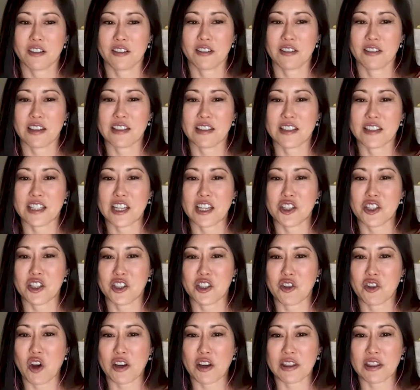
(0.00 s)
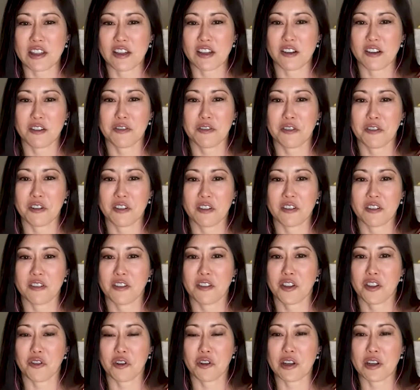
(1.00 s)
they station you out there for
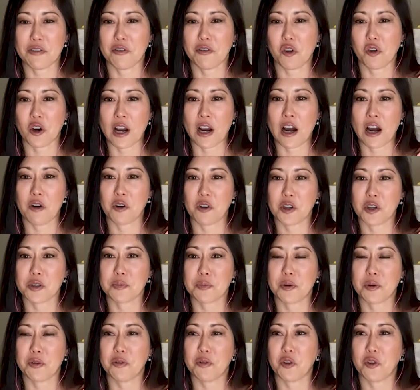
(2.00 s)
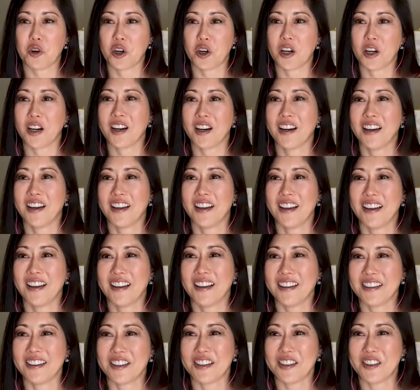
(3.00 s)
3-4 hours before
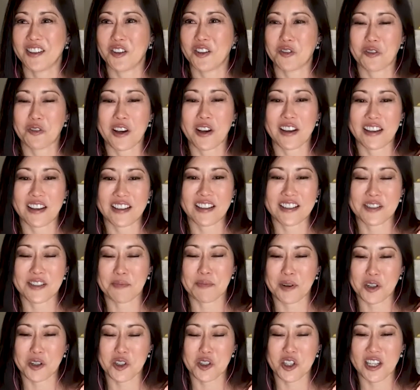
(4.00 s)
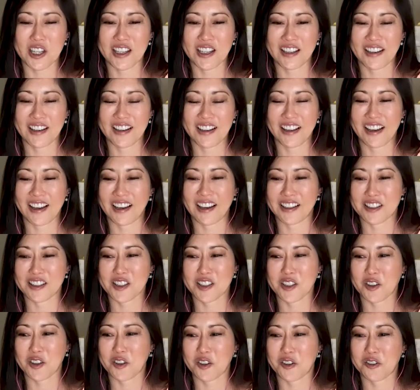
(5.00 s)
you're ready to march in. And
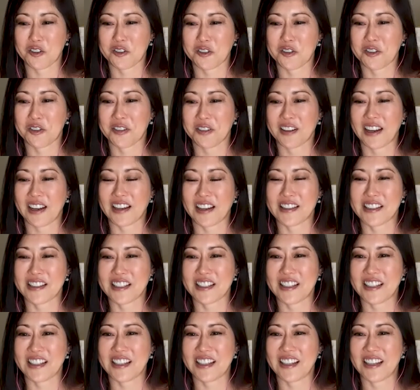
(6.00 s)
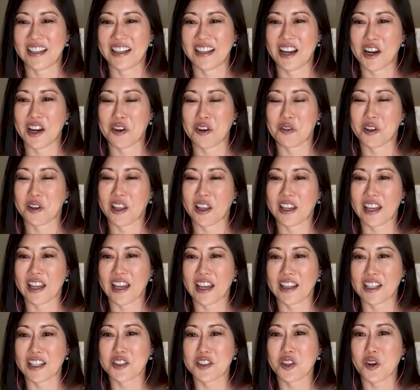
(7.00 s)
so Nancy and I were like,
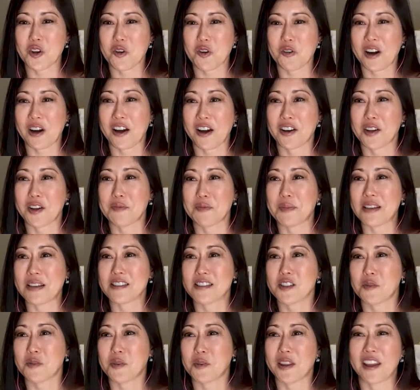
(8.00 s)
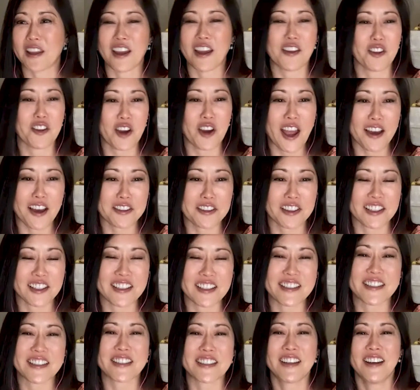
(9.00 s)
hey, let's go around and meet some of the other
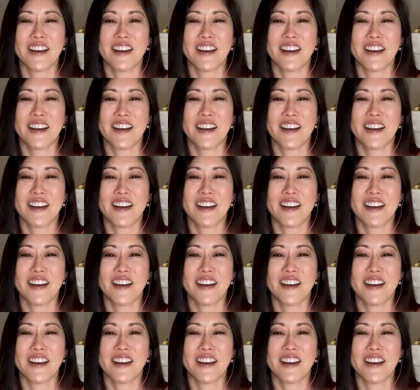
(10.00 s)
athletes.